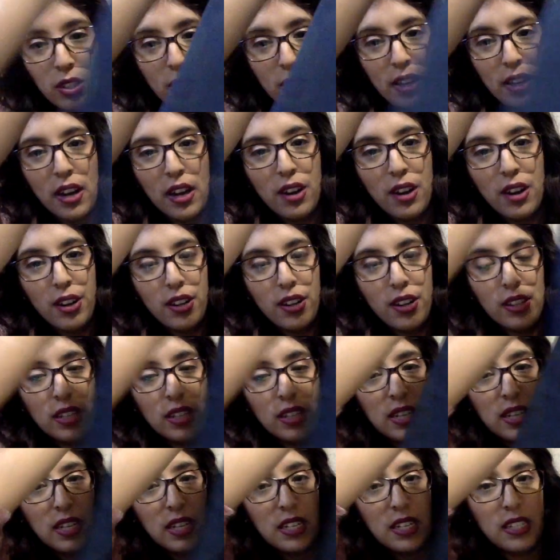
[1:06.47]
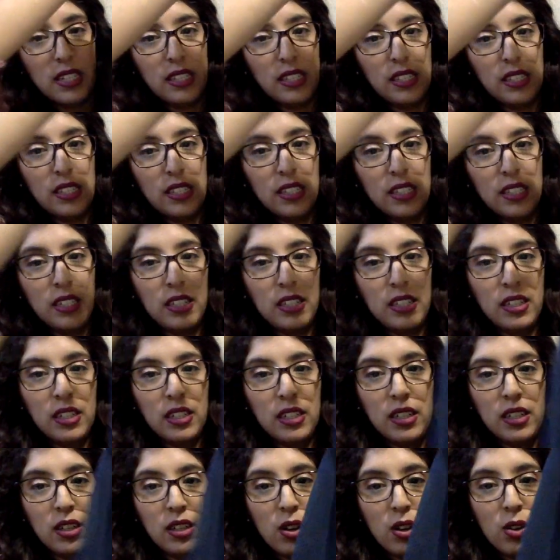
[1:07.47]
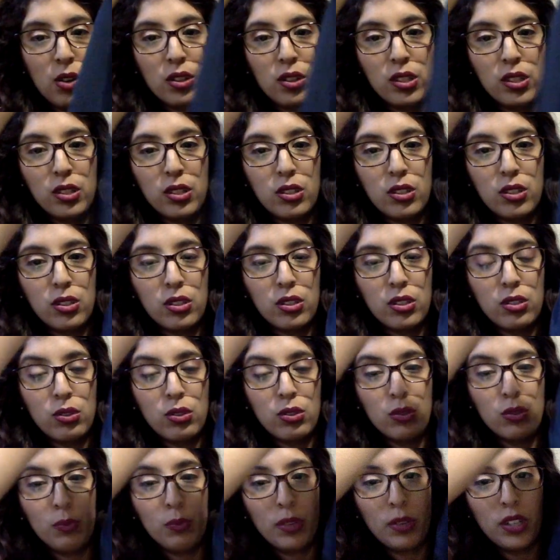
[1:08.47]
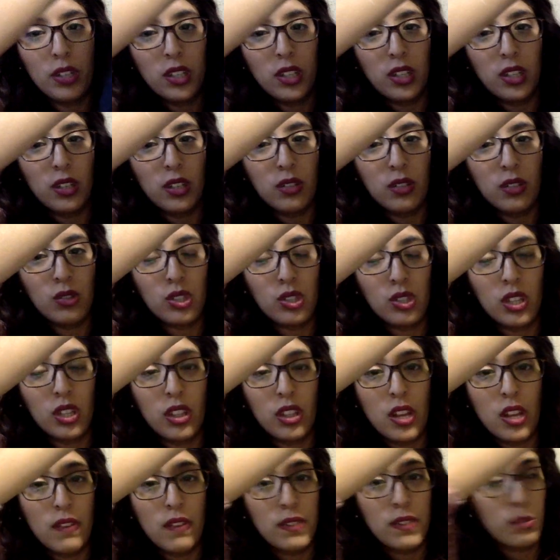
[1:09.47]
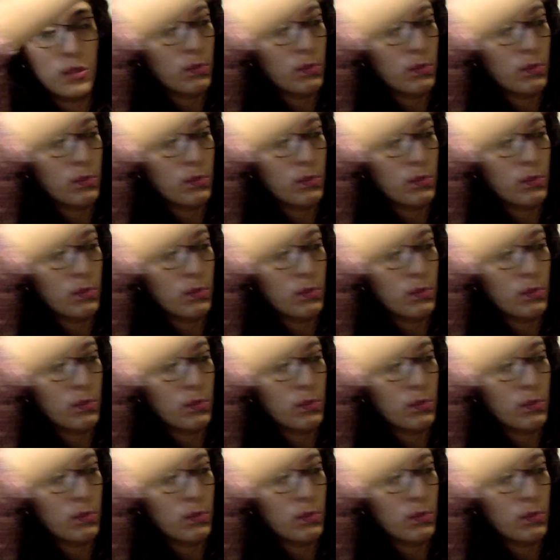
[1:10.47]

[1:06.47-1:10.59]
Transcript: I got her these. Super cute. She loves